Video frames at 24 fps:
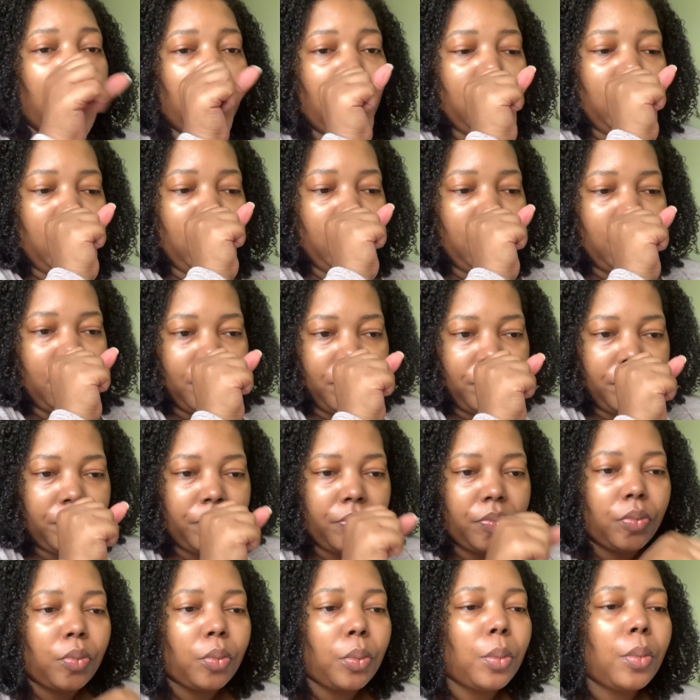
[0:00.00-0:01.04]

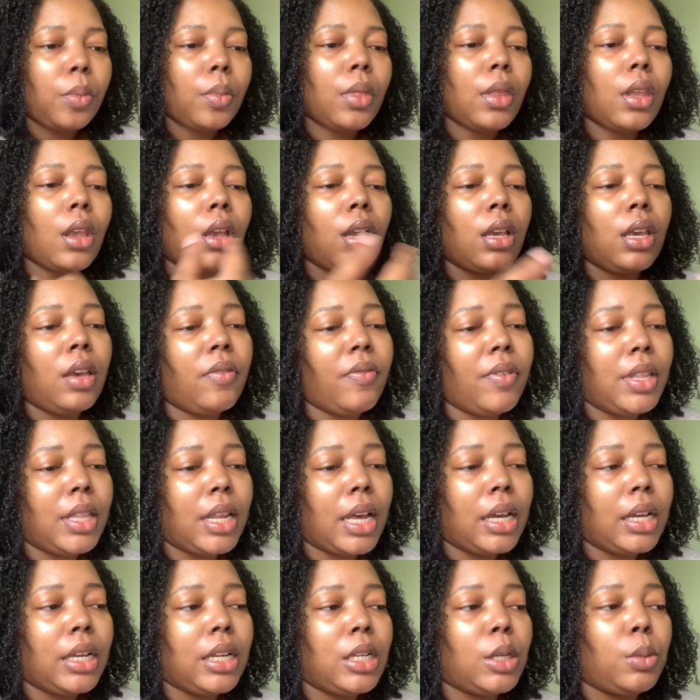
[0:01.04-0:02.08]
given
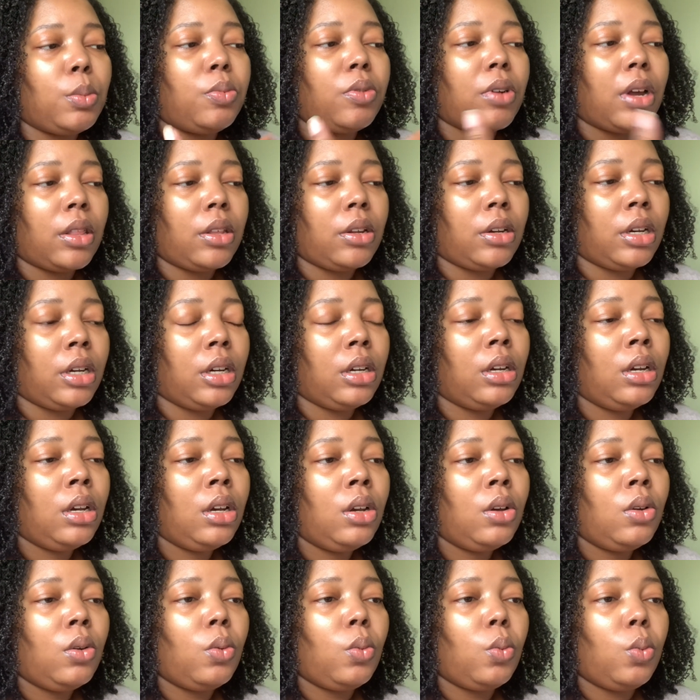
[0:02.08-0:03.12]
that his brother
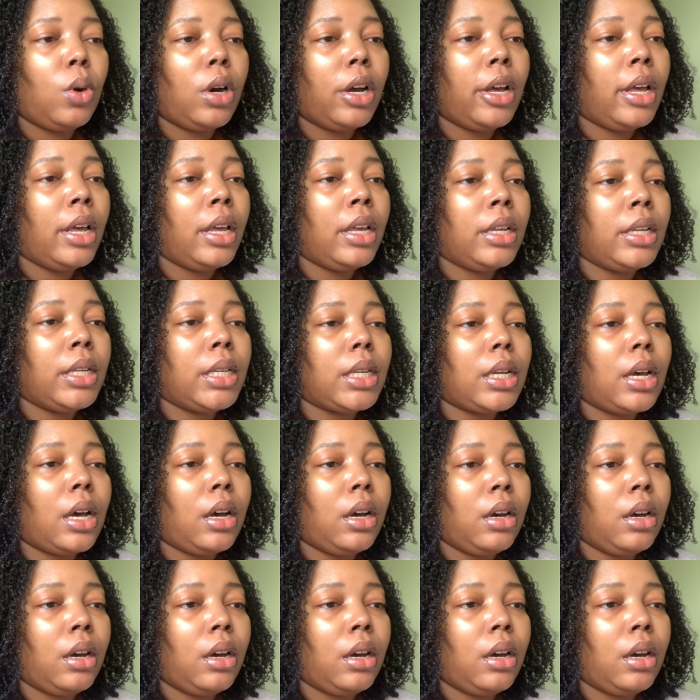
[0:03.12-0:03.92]
was